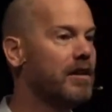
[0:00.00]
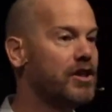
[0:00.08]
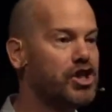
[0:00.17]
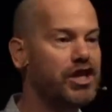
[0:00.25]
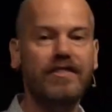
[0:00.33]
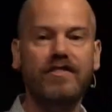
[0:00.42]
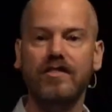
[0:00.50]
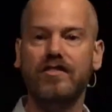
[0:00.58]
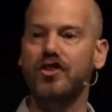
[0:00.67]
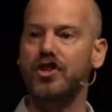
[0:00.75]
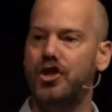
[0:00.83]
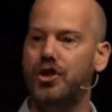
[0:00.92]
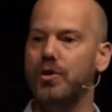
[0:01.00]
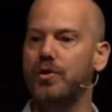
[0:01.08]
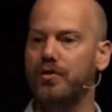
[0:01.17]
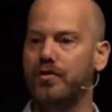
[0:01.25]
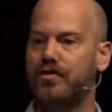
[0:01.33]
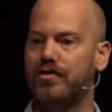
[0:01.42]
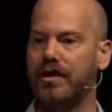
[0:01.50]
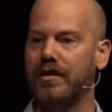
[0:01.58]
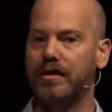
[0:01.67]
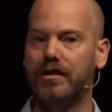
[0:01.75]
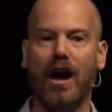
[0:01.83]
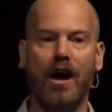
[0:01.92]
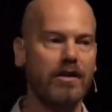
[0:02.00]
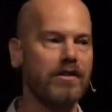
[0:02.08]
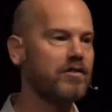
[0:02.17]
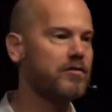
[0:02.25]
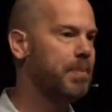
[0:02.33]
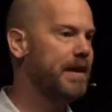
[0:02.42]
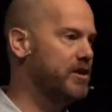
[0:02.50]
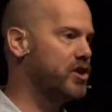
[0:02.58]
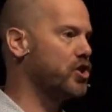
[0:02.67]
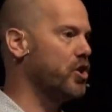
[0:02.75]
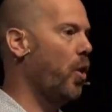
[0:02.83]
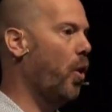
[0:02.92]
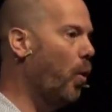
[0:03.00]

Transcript: Jesus used dark speech